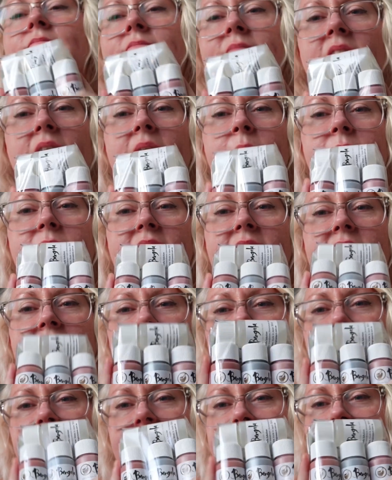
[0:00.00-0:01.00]
I'm gonna
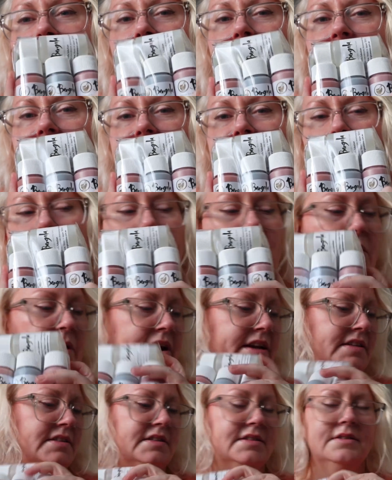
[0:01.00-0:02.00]
give these a go at some
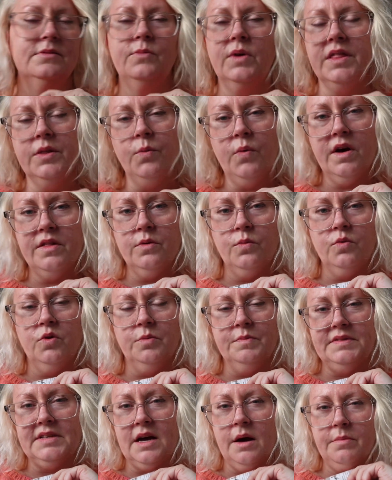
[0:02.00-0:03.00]
point when the weather
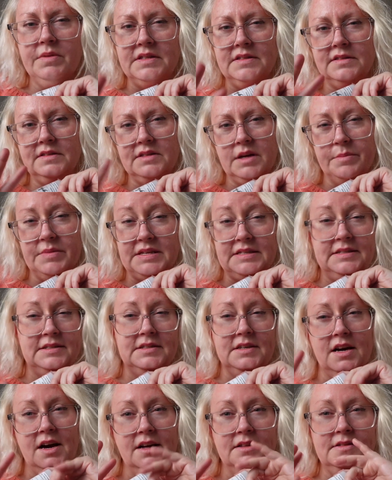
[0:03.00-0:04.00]
warms up and summer
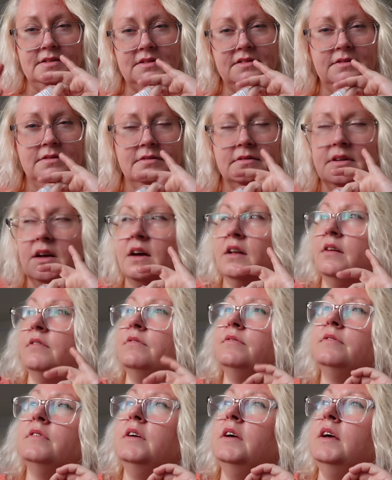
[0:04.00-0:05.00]
starts kind
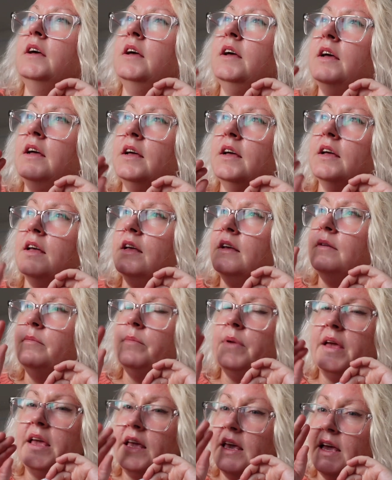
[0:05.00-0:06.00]
of
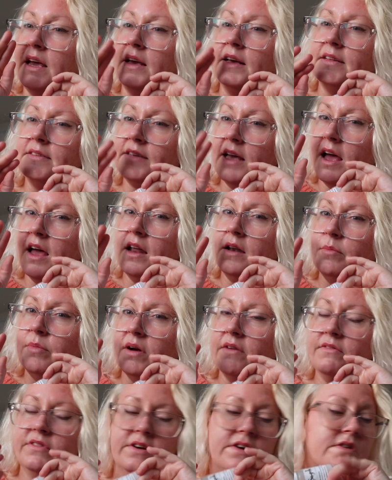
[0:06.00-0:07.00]
peeking its head
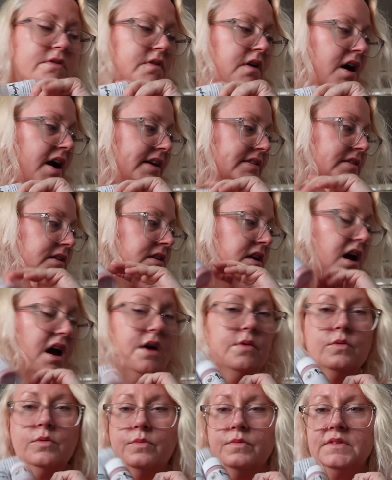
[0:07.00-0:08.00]
above the horizon. I
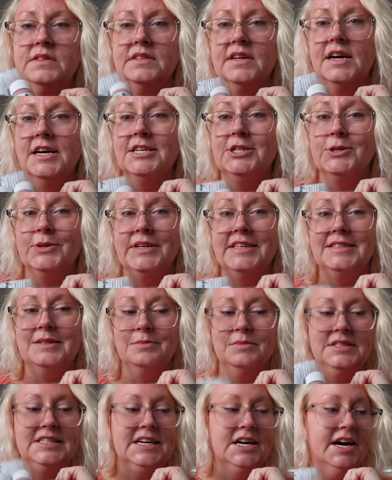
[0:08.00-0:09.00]
will start doing
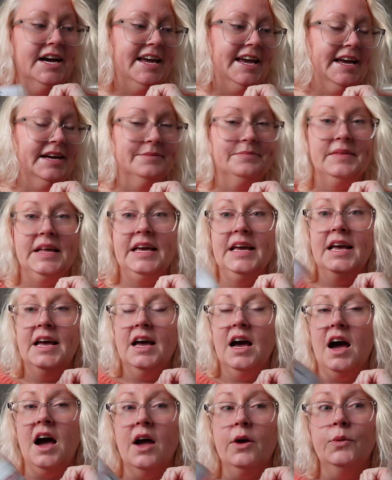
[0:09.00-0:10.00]
some dyeing.
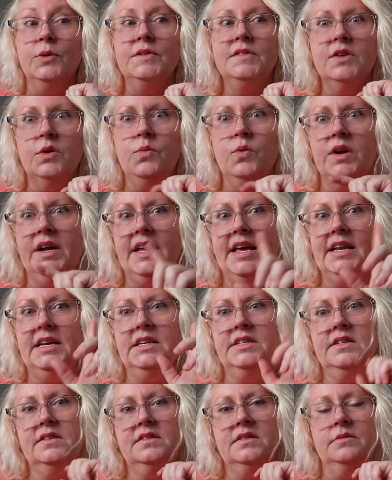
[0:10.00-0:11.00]
I also want to get
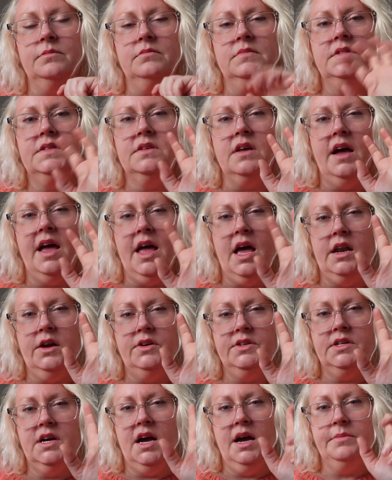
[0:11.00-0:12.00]
into some
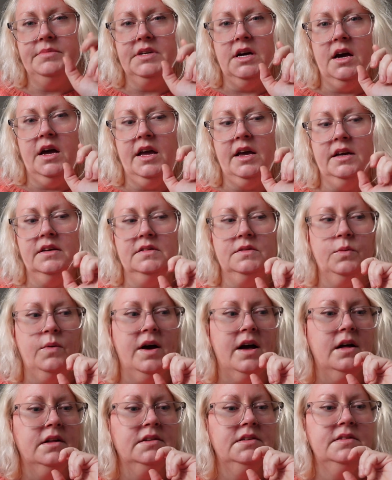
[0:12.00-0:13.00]
cyanotype dyeing as
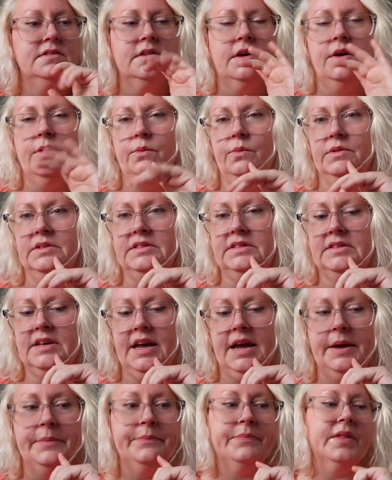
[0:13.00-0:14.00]
well, so we'll
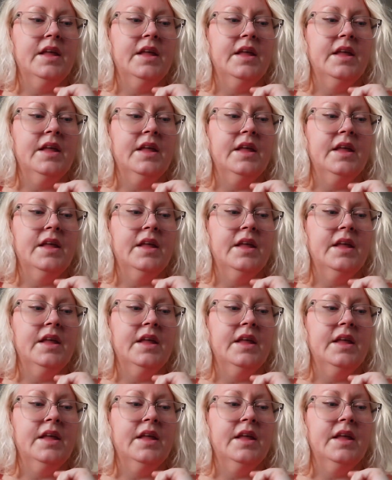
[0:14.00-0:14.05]
see.